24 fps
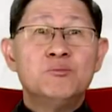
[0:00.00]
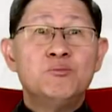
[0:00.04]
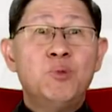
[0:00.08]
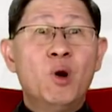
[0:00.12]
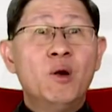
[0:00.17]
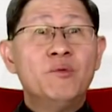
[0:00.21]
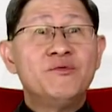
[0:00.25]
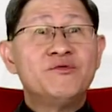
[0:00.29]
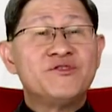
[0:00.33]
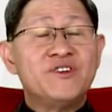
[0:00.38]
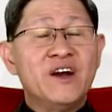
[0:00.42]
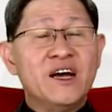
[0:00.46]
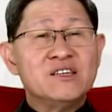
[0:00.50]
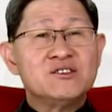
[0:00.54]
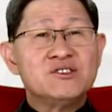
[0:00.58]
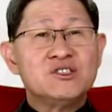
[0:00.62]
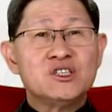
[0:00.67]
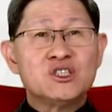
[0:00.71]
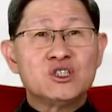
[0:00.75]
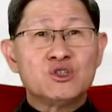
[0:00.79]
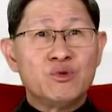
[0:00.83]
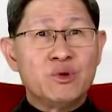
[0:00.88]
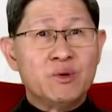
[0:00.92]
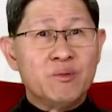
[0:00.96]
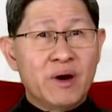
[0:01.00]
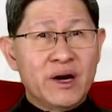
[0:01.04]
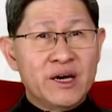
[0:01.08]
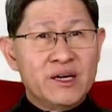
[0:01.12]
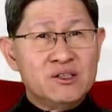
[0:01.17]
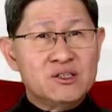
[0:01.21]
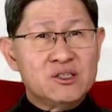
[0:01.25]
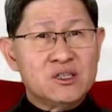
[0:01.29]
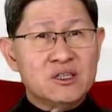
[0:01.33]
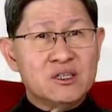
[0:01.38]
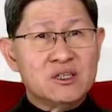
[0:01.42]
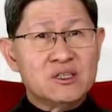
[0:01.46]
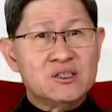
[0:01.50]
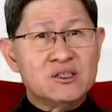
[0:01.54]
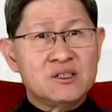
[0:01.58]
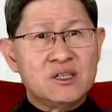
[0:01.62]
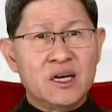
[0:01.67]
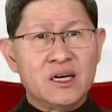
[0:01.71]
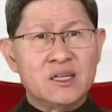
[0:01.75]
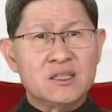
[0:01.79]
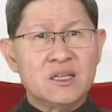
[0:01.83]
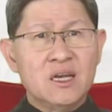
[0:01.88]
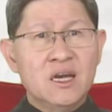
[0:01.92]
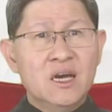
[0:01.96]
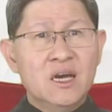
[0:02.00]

Pope Francis reminds us that